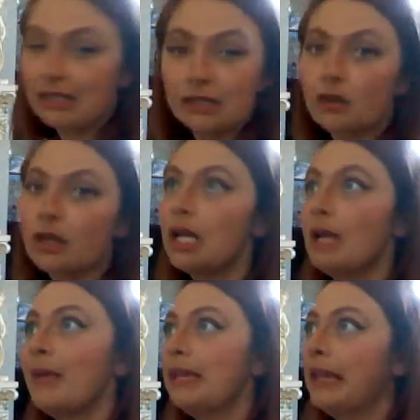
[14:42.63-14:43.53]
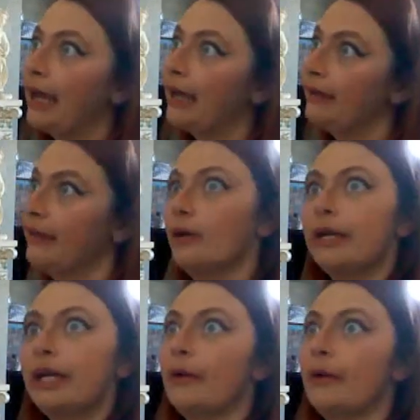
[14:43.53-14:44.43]
story of my life, here we
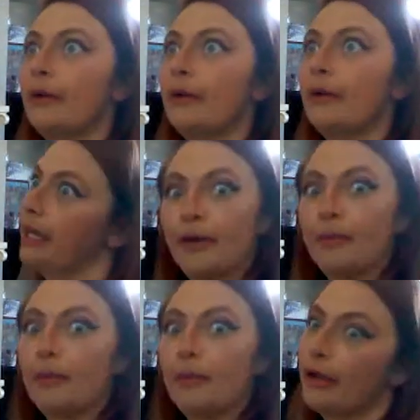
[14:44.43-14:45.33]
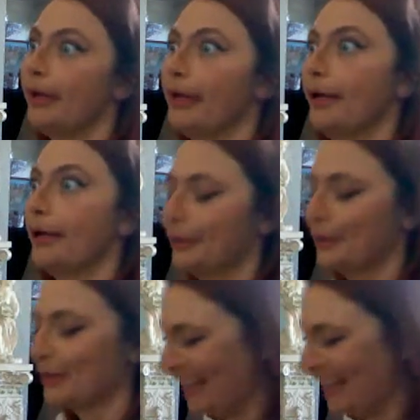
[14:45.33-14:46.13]
go again, another broken bone.